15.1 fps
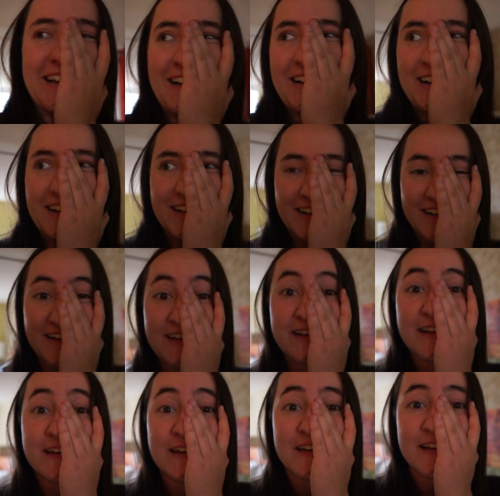Oh,
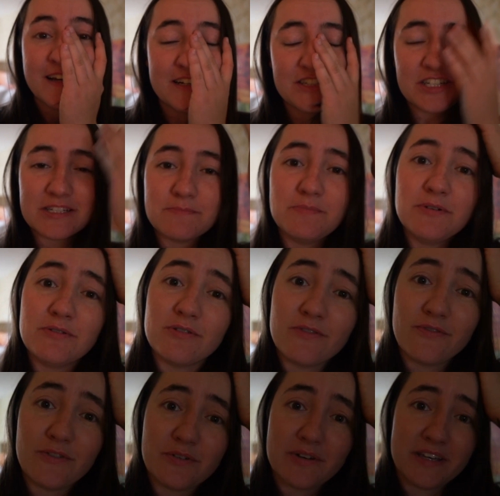it's just
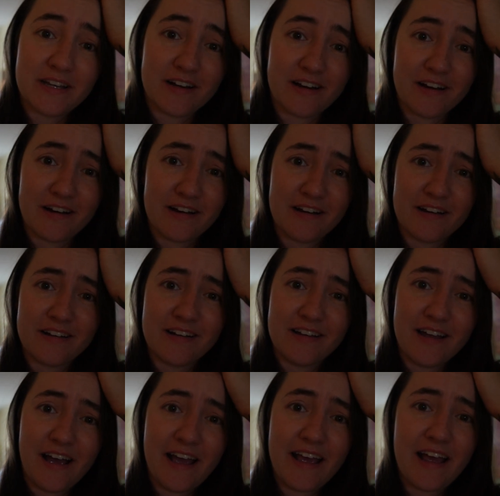beautiful here.
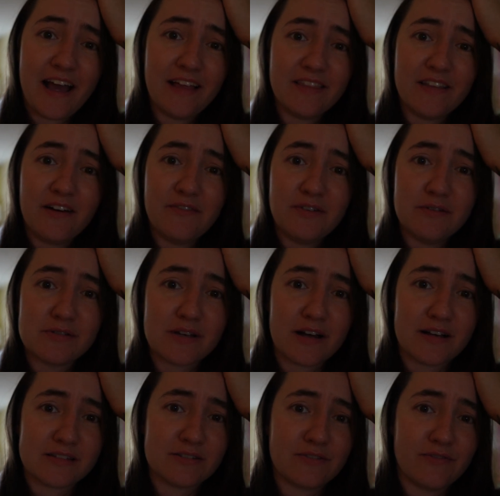I love
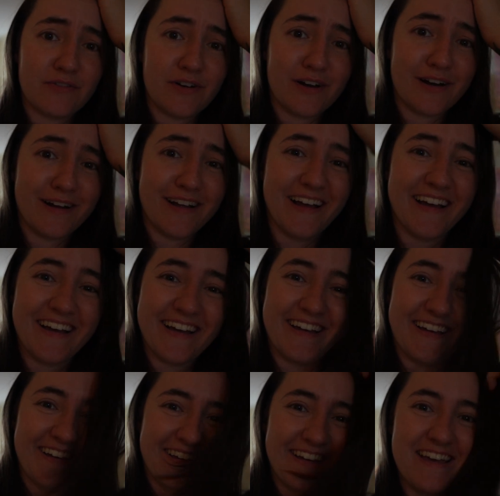Utah so far.
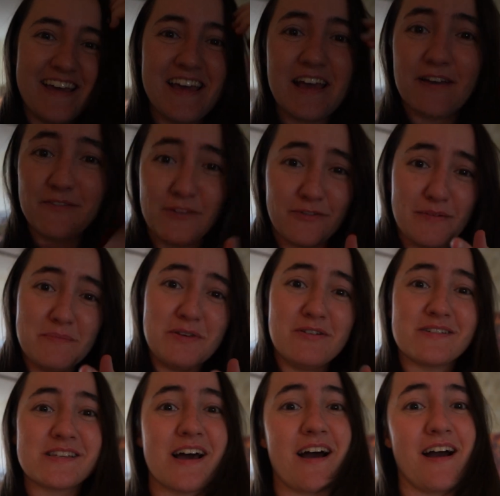If you're from
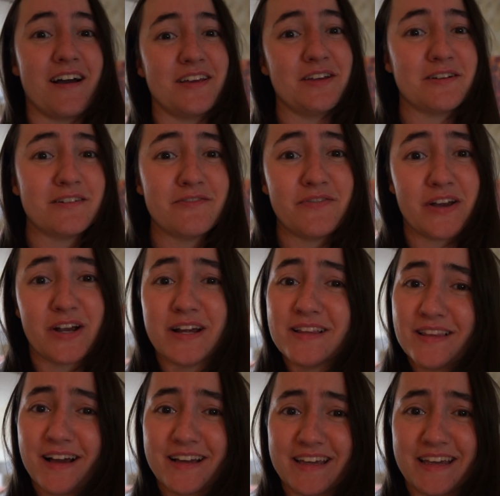Utah, you're very
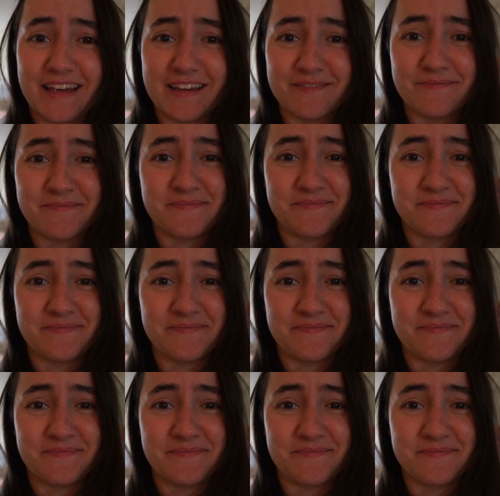lucky.